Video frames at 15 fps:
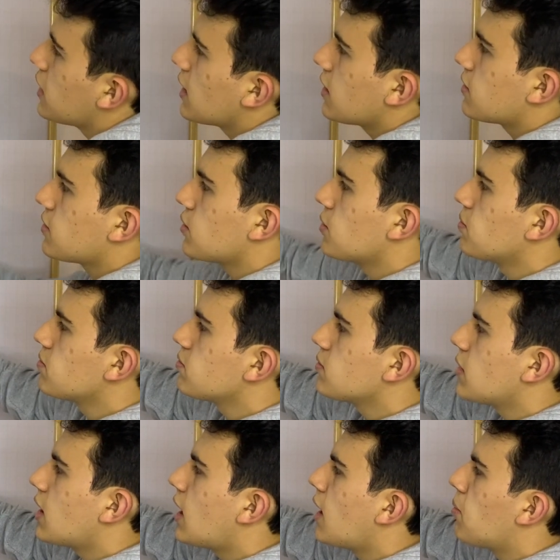we had some
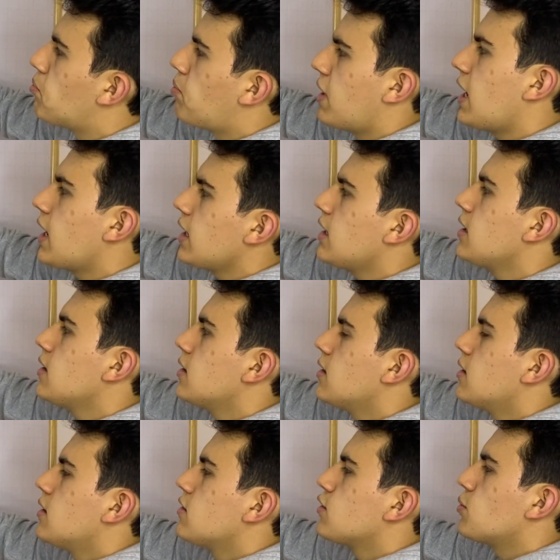pi
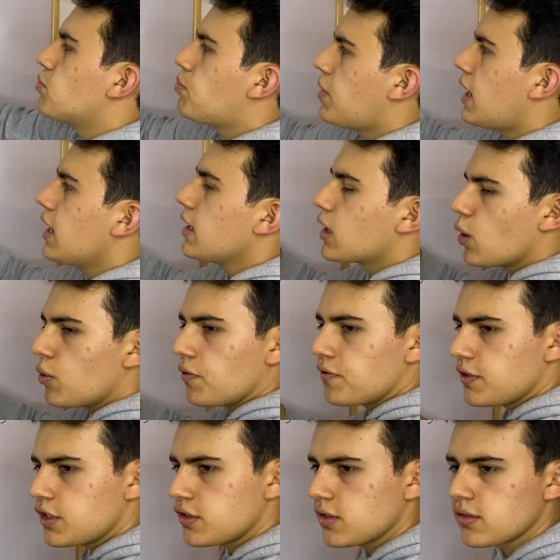some pi
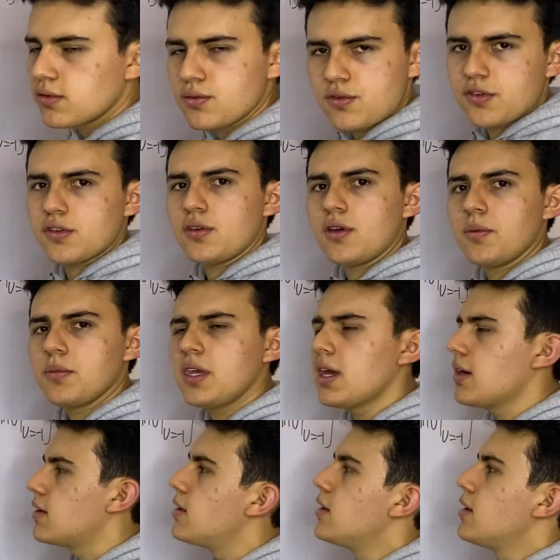coefficients or
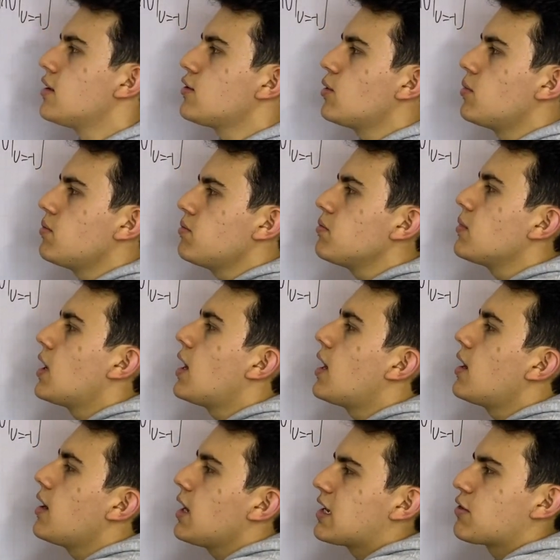some
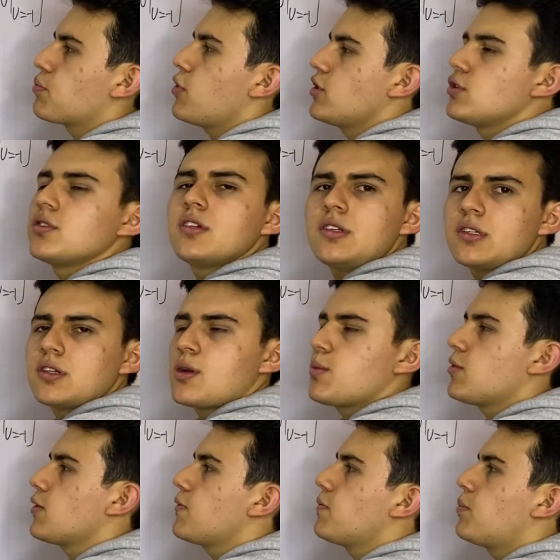expression in
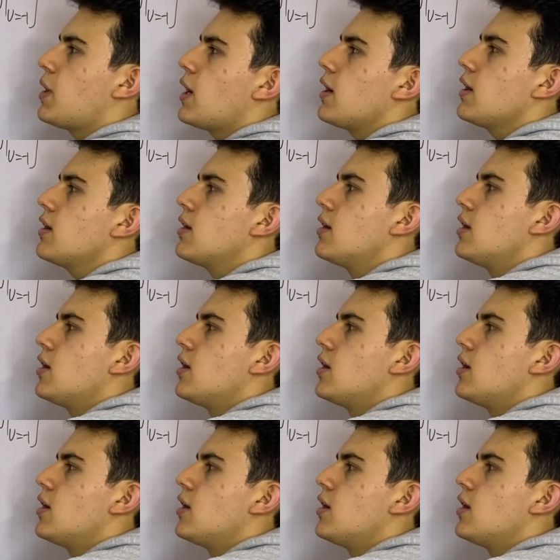terms of pi